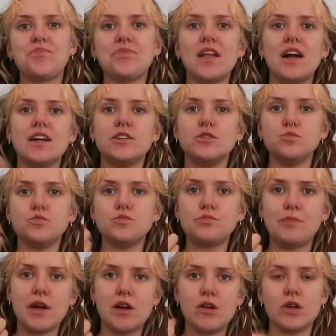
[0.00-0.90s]
Like,
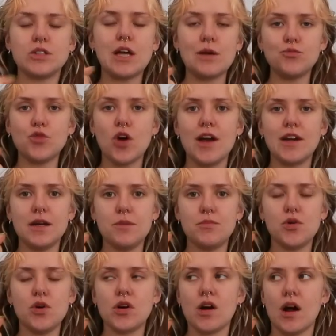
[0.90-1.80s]
because I'm writing a
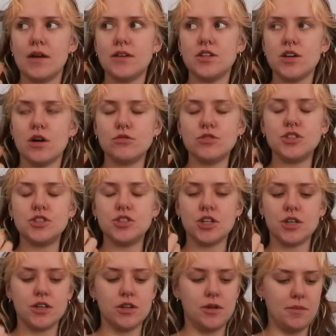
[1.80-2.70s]
book, I don't
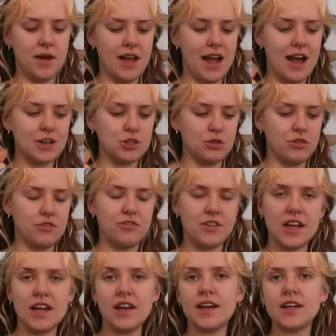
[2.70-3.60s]
journal my actual
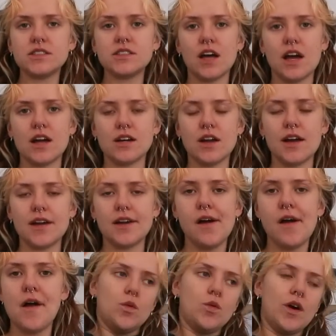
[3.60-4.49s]
feelings and
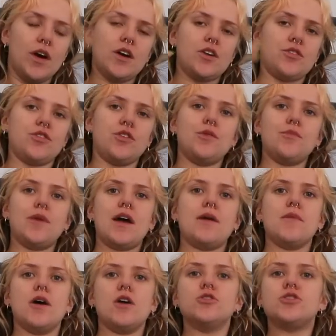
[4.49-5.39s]
like work through my
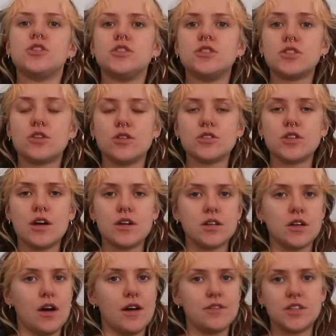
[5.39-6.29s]
emotions, because
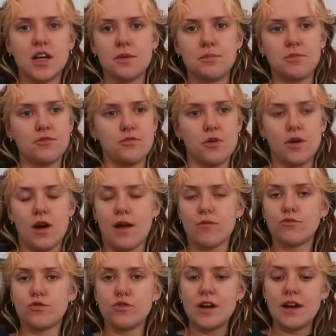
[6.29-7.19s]
I've said before,
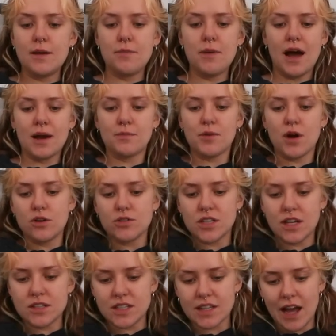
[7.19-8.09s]
I'm really bad at
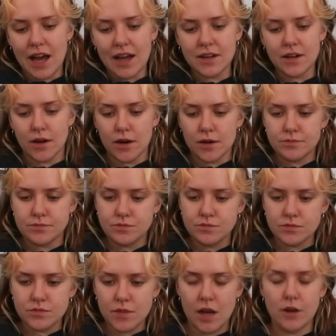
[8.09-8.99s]
processing anger.
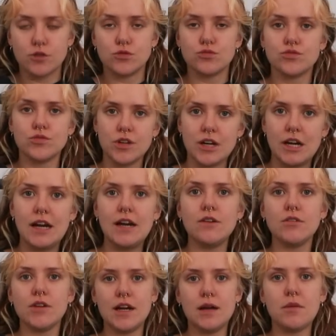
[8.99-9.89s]
Like,
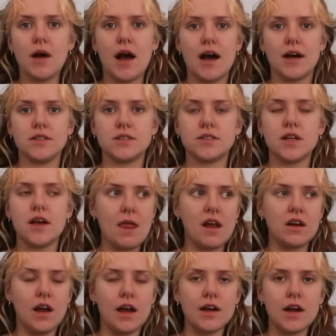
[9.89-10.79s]
really bad.
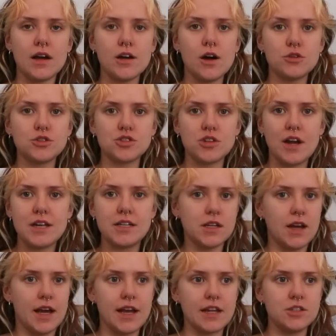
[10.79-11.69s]
Like, I go straight
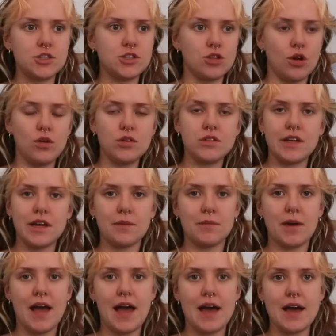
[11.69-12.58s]
to like insulting
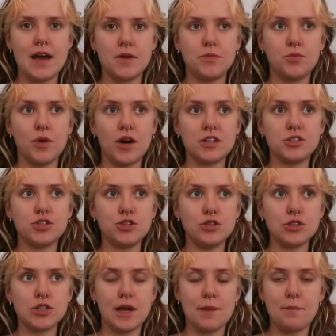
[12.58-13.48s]
in my head, where it's
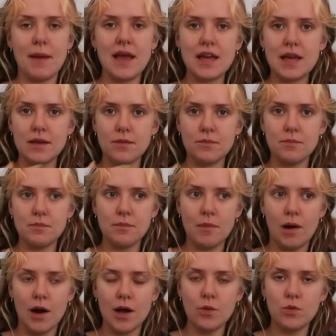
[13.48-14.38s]
just like making
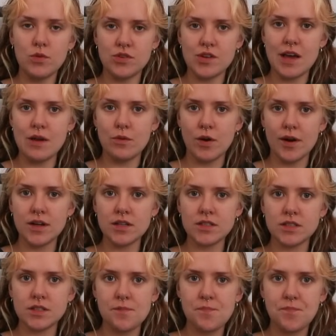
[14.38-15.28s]
my day
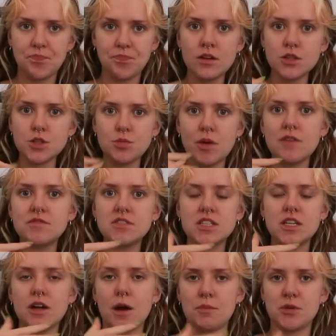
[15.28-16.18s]
worse. Because I'm
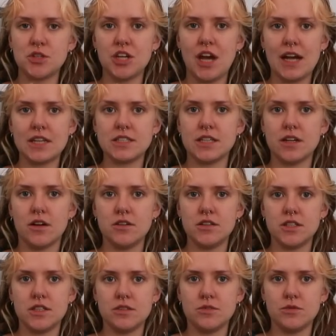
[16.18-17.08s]
obviously not projecting
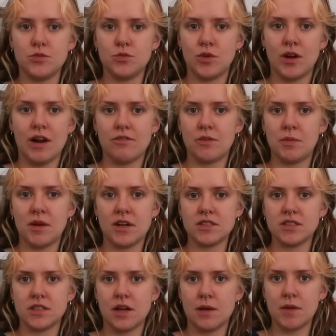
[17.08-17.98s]
onto the whatever
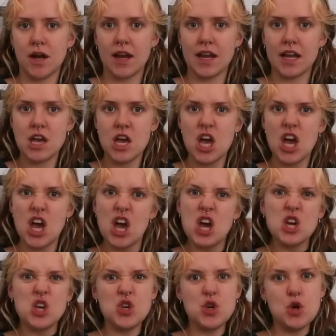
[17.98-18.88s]
person. I'm not like,
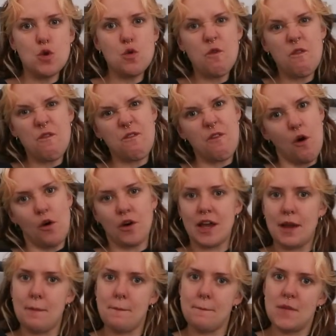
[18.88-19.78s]
you
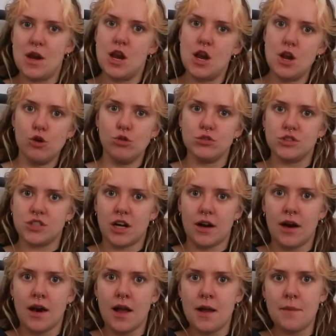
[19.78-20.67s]
fucking
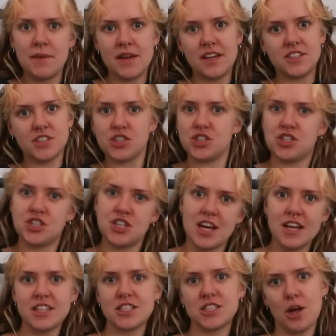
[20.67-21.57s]
loser, piece of
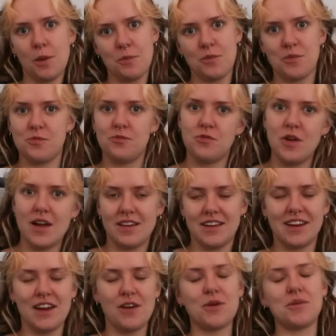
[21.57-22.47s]
shit, stop,
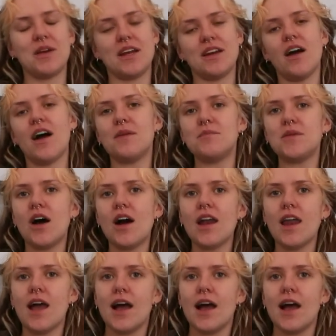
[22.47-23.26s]
you know what I mean? I'm not